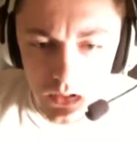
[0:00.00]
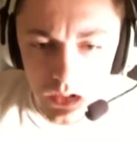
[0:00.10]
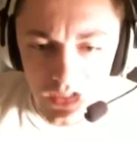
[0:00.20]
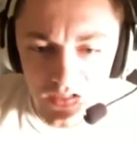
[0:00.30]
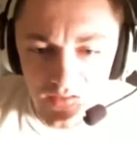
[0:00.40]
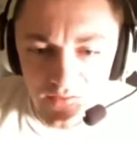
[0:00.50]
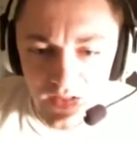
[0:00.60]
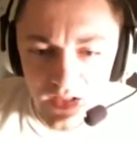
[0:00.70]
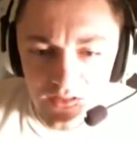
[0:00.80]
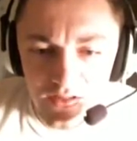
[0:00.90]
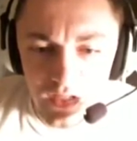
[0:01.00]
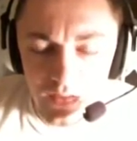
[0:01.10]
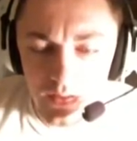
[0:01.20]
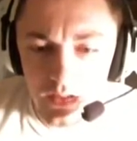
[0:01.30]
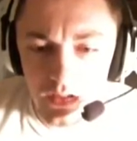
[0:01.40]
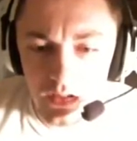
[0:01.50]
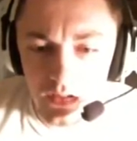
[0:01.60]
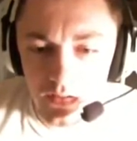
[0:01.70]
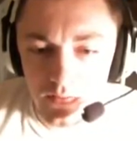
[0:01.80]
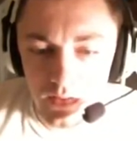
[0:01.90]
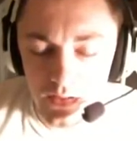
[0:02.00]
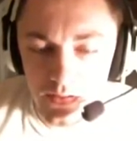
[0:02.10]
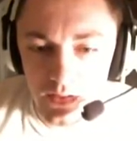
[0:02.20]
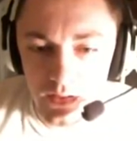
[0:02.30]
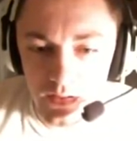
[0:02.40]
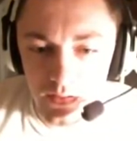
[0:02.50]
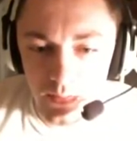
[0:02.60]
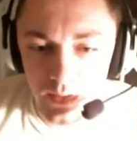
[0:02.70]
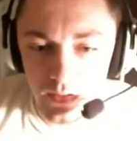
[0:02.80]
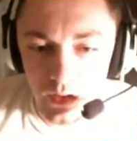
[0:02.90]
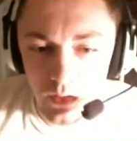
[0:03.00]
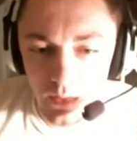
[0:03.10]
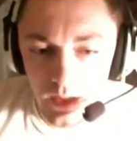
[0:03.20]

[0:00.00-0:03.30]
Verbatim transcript: I need a flash. I need a, a flashlight. I need a. Oh my